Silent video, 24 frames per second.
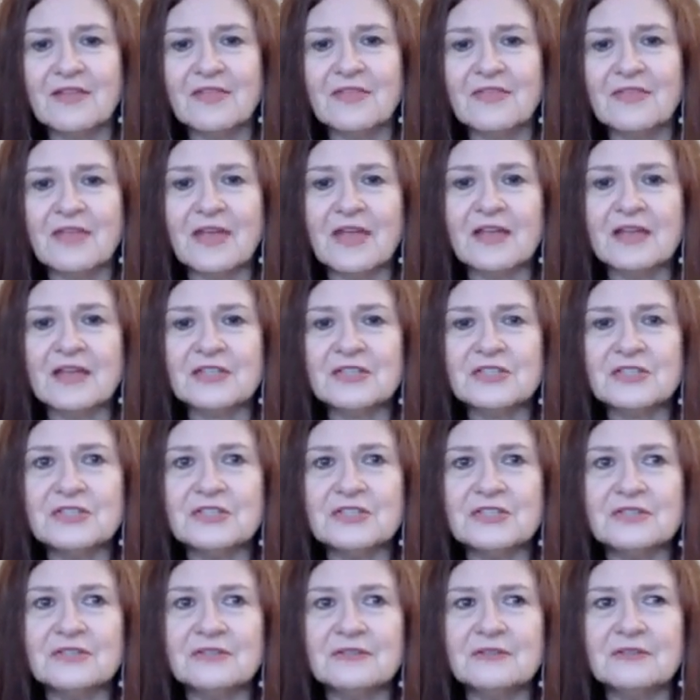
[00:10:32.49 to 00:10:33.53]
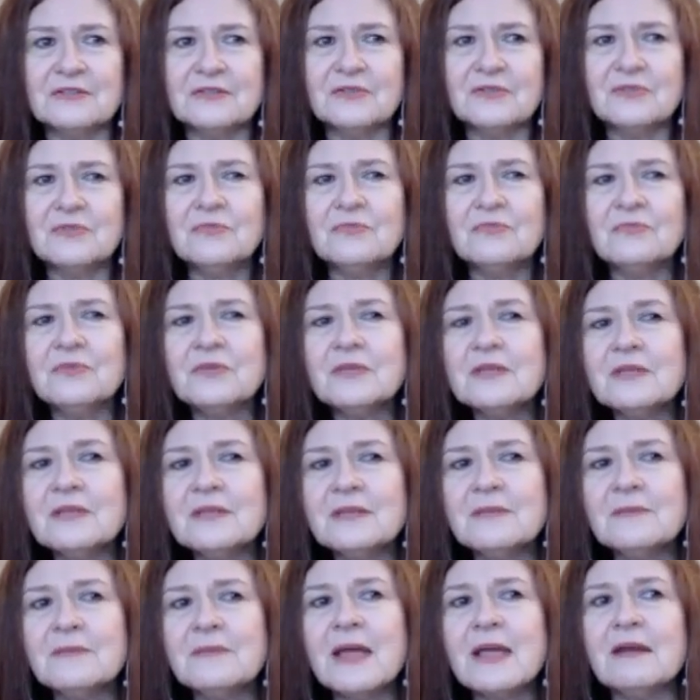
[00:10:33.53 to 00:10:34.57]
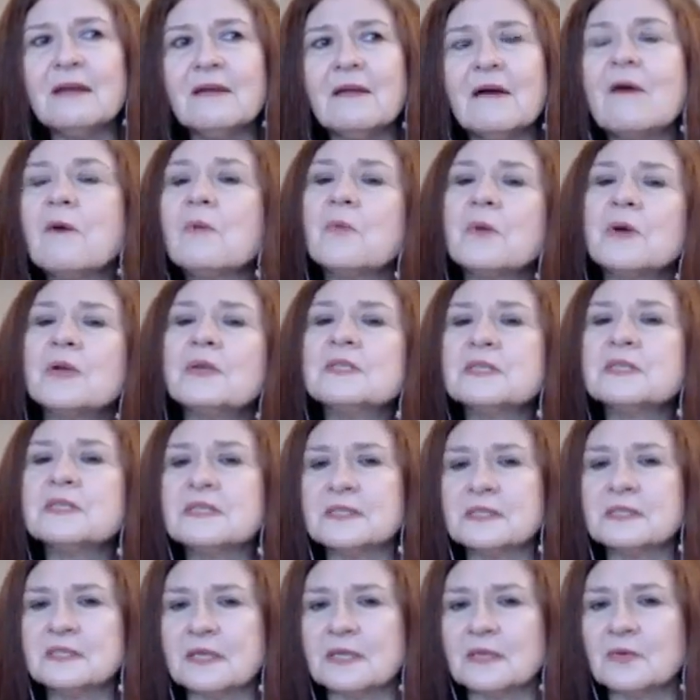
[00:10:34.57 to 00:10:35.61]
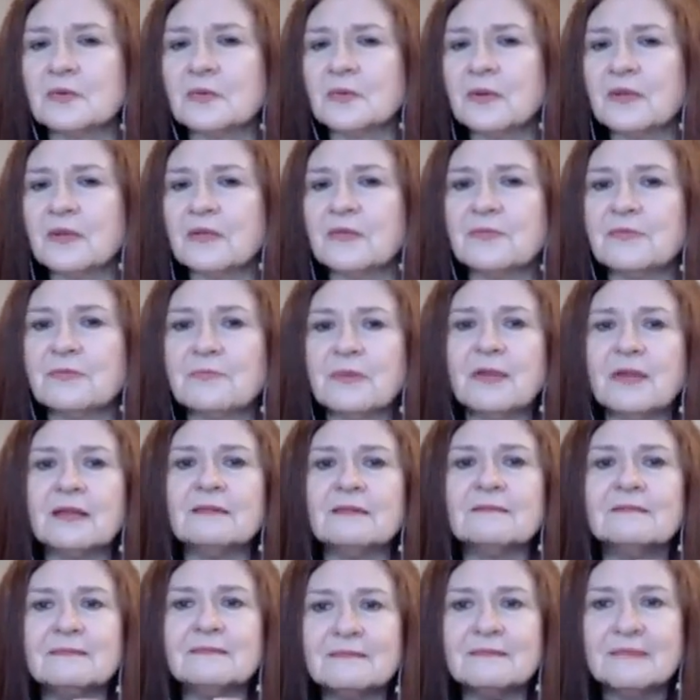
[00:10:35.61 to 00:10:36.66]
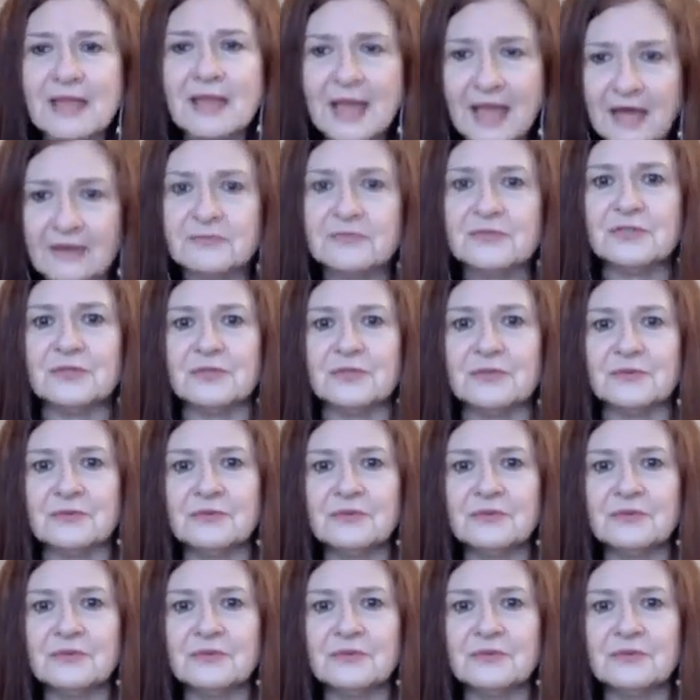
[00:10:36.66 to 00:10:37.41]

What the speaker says: that you really may not want to stick with, but have to.